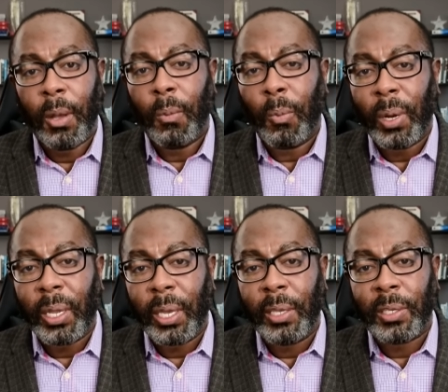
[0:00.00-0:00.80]
What
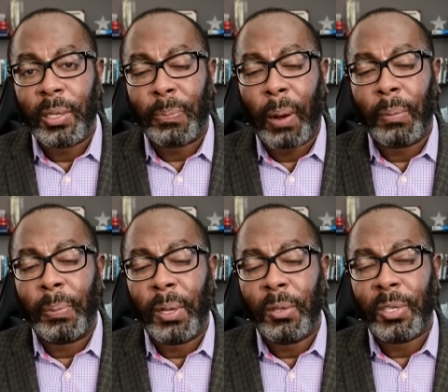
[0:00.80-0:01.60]
is the
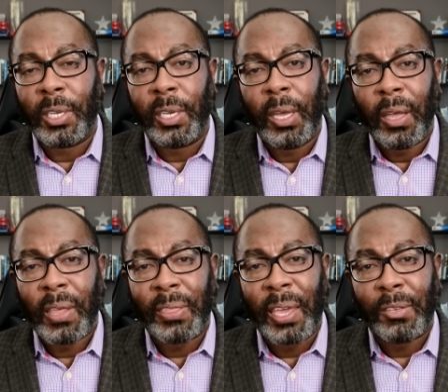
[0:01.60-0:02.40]
probability
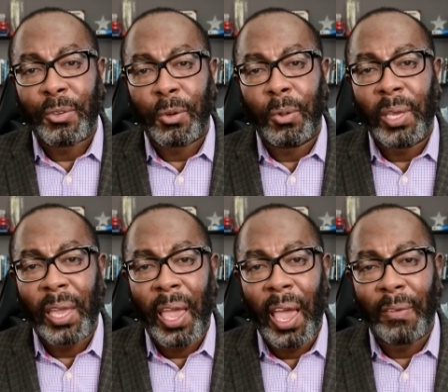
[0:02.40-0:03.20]
that they truly
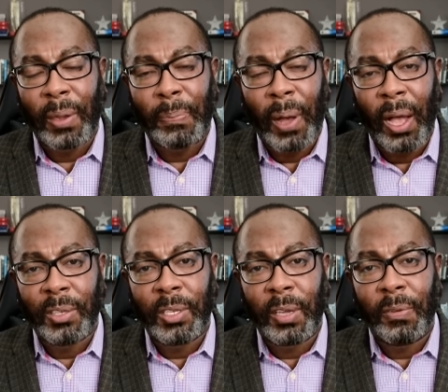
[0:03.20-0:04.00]
have a
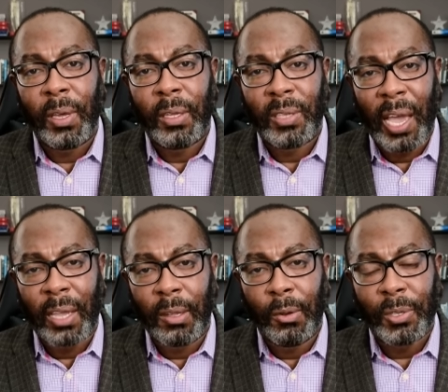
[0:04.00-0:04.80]
positive
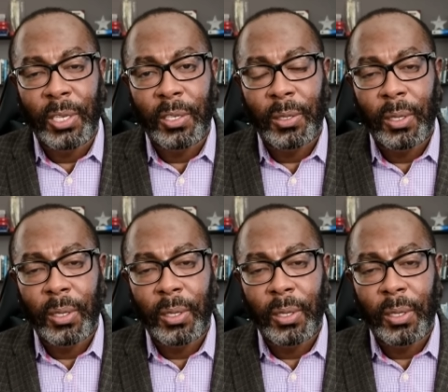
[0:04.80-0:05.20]
diagnosis?